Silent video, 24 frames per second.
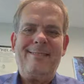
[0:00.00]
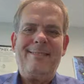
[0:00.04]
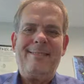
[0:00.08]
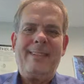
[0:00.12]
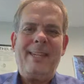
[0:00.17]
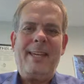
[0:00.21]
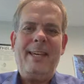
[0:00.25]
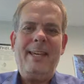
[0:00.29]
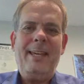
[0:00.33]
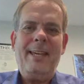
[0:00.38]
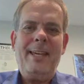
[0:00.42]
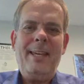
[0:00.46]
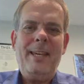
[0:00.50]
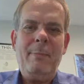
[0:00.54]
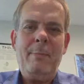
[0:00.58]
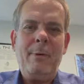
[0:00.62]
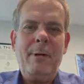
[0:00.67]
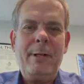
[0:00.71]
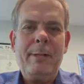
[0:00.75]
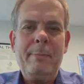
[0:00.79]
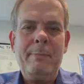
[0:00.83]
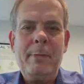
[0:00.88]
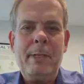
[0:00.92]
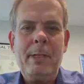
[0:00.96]
Hey,
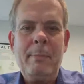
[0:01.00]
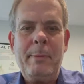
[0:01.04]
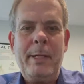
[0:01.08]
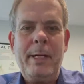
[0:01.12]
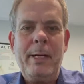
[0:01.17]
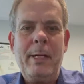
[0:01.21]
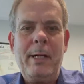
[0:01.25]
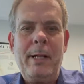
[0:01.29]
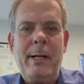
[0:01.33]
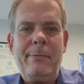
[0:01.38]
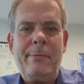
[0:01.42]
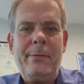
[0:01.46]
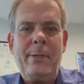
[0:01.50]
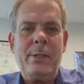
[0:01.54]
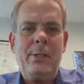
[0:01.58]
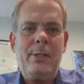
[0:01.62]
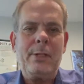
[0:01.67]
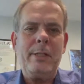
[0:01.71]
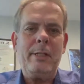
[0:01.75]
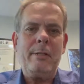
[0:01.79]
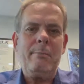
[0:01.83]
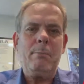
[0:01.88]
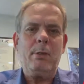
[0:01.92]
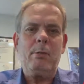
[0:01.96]
welcome to my
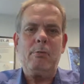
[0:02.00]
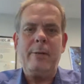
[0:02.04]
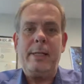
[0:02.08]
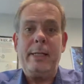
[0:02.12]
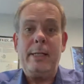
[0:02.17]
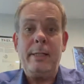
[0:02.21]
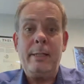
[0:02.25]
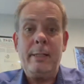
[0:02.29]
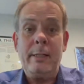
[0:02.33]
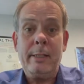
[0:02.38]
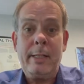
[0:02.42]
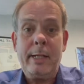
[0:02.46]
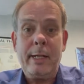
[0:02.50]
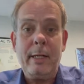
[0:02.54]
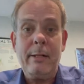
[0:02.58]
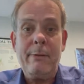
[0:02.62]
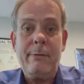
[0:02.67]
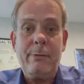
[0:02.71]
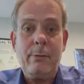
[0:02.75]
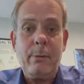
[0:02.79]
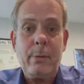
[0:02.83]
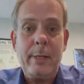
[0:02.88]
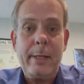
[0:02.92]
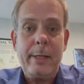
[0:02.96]
office in Marin,
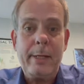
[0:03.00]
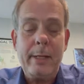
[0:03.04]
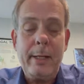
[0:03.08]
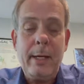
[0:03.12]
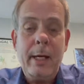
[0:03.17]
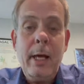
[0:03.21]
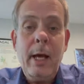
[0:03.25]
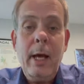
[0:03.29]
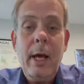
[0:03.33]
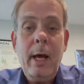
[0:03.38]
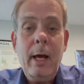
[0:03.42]
California.